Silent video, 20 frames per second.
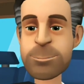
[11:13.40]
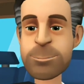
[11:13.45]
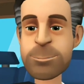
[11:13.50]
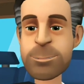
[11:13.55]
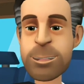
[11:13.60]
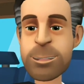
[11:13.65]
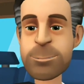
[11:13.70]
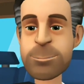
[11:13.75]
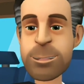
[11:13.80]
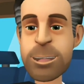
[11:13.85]

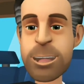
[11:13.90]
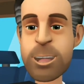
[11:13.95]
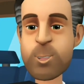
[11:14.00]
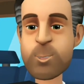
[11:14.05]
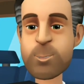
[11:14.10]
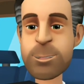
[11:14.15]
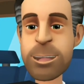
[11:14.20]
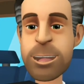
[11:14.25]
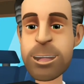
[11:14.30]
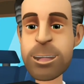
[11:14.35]
The
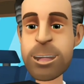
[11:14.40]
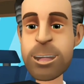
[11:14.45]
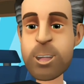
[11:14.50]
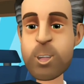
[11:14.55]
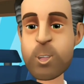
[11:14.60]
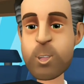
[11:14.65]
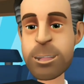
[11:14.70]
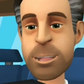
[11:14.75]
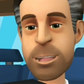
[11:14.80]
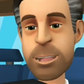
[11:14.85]
peer-to-peer
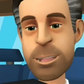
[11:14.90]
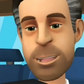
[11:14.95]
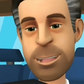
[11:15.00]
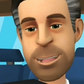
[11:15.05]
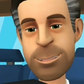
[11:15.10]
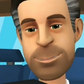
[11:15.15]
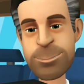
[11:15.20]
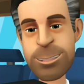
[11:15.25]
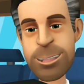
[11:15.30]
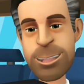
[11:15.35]
car-sharing
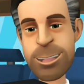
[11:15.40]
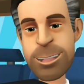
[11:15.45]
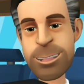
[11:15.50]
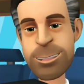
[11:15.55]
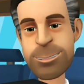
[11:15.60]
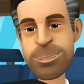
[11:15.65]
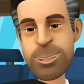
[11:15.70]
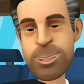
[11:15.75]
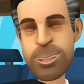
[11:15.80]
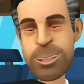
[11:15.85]
company
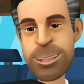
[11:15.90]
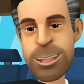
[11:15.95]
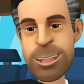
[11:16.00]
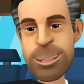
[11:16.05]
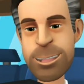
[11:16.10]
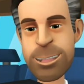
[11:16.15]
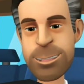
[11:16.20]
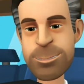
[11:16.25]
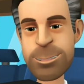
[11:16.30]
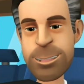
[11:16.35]
has earned its
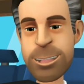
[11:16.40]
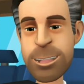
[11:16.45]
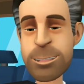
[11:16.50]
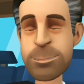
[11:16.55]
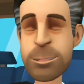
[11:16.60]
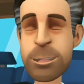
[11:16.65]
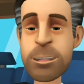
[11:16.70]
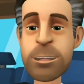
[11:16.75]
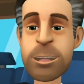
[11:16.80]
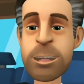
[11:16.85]

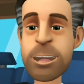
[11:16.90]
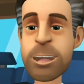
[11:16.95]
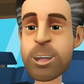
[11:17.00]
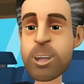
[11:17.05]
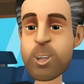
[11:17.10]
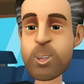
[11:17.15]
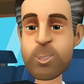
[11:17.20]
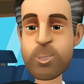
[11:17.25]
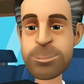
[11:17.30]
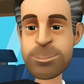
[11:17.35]
Airbnb of
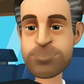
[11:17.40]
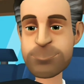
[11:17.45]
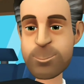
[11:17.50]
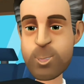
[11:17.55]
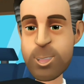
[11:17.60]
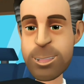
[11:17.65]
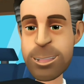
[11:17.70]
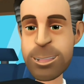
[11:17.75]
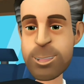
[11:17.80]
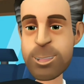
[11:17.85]
cars
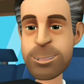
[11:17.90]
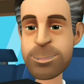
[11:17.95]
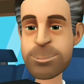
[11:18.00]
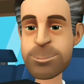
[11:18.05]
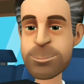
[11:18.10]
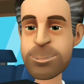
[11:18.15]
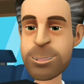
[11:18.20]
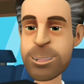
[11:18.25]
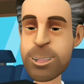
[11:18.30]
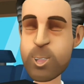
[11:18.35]
moniker,
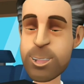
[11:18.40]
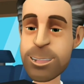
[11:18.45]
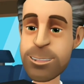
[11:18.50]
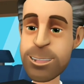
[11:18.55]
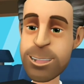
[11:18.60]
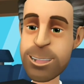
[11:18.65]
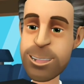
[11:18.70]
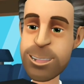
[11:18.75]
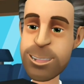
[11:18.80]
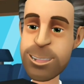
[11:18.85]
and you
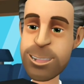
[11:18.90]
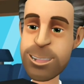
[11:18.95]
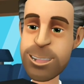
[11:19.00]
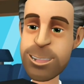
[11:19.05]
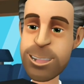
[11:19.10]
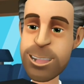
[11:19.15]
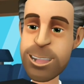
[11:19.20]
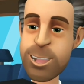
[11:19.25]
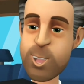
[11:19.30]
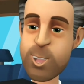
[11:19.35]
haven't checked
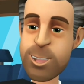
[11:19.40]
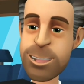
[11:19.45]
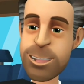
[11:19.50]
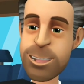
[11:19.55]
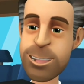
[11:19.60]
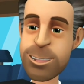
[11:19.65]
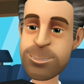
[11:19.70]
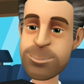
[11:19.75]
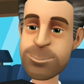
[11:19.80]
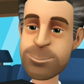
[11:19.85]
it out yet,
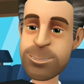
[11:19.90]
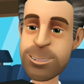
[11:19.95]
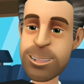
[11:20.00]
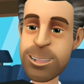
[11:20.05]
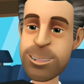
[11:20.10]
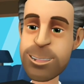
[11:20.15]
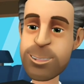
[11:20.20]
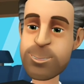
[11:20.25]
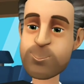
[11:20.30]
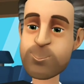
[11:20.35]

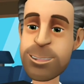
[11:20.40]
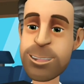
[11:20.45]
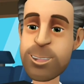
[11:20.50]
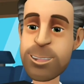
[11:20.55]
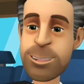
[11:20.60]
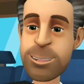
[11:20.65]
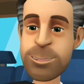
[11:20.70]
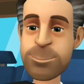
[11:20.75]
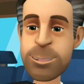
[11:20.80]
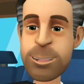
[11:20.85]
there's no better
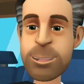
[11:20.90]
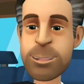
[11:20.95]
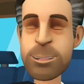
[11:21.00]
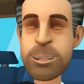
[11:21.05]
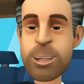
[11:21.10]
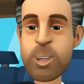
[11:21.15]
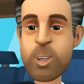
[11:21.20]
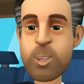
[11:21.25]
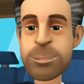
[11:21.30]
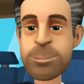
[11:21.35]
time than
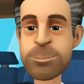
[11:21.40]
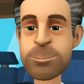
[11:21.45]
now.